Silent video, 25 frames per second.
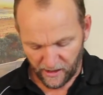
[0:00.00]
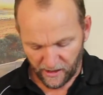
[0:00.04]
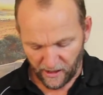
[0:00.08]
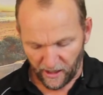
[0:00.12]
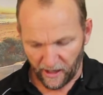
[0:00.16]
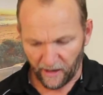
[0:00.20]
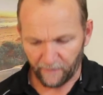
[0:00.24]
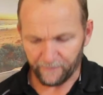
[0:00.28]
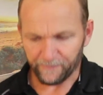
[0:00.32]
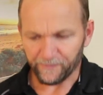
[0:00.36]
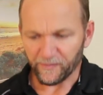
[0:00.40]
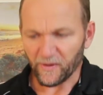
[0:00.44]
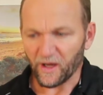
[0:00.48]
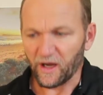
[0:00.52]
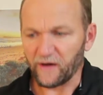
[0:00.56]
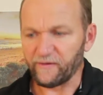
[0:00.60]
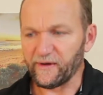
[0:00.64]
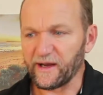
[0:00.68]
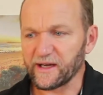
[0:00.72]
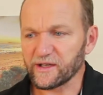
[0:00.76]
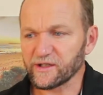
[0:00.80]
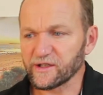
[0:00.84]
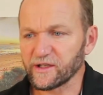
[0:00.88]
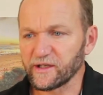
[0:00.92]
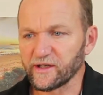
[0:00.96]
I've
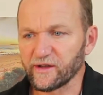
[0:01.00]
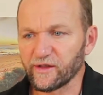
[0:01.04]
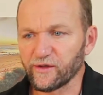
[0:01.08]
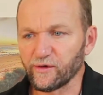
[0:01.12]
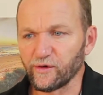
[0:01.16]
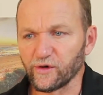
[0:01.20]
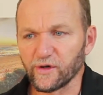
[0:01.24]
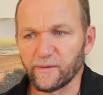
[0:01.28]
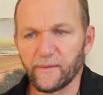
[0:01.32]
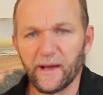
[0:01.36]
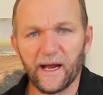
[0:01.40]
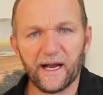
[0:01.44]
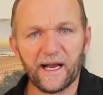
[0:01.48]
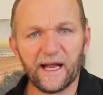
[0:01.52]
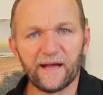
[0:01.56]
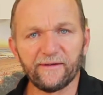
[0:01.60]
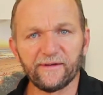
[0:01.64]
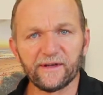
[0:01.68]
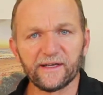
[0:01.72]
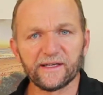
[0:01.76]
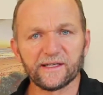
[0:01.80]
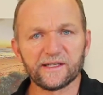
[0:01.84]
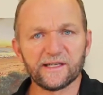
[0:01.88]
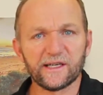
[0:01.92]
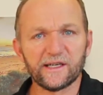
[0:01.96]
actually thought about
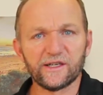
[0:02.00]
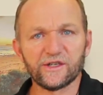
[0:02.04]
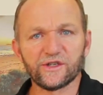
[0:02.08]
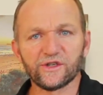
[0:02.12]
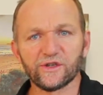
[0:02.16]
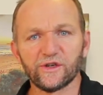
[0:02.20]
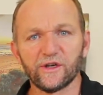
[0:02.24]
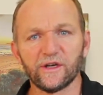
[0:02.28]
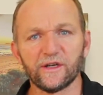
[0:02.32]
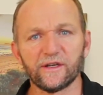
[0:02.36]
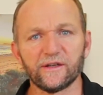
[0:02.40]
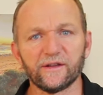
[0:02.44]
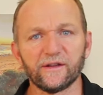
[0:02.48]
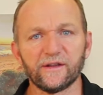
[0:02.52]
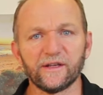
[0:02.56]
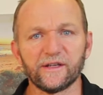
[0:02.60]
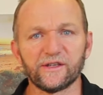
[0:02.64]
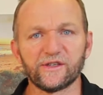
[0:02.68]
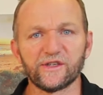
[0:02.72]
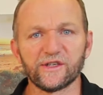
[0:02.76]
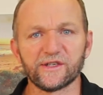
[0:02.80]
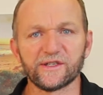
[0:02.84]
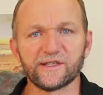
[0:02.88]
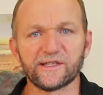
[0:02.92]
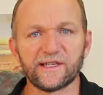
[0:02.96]
having a t-shirt that
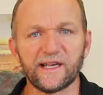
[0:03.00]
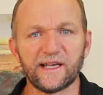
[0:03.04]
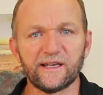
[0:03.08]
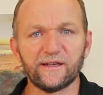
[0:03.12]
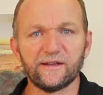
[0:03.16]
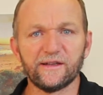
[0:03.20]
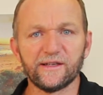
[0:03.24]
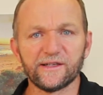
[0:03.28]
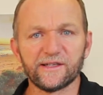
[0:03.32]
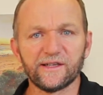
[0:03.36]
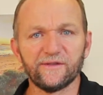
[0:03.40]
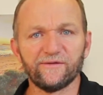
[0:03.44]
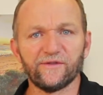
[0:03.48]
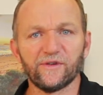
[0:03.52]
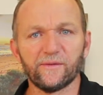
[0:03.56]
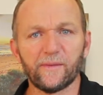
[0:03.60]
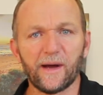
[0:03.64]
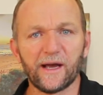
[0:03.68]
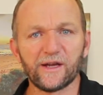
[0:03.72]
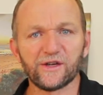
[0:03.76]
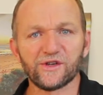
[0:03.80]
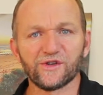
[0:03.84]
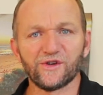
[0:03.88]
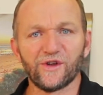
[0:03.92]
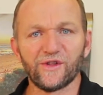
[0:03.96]
just said this
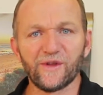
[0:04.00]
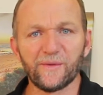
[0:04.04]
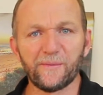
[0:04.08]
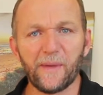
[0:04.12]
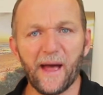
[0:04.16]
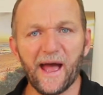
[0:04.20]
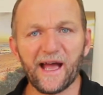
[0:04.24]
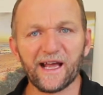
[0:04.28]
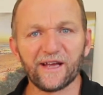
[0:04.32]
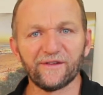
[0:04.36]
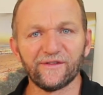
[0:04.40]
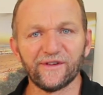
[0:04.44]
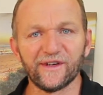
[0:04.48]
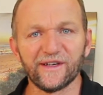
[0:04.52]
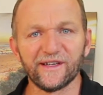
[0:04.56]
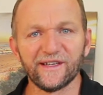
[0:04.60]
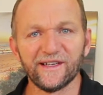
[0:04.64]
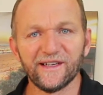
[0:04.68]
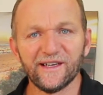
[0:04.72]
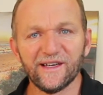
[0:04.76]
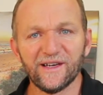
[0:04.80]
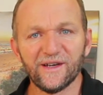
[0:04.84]
information on the back of it,